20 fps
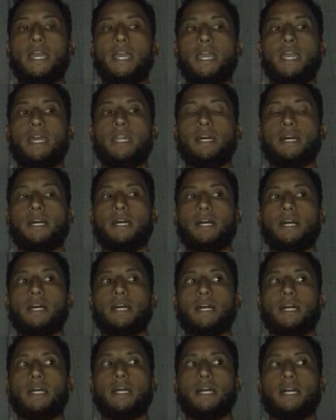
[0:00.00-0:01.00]
in a
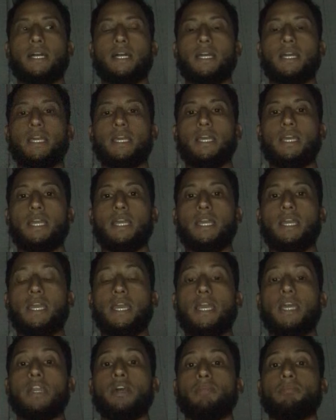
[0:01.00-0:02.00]

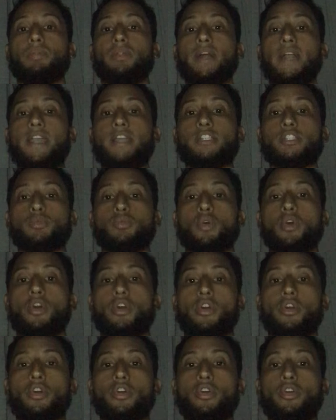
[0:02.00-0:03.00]
in a place
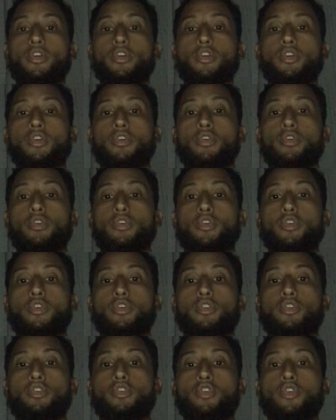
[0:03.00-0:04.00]
where
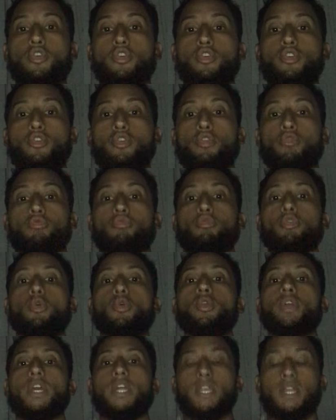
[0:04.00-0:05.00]
you're you're
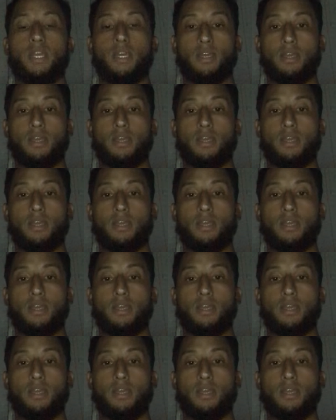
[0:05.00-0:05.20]
rooted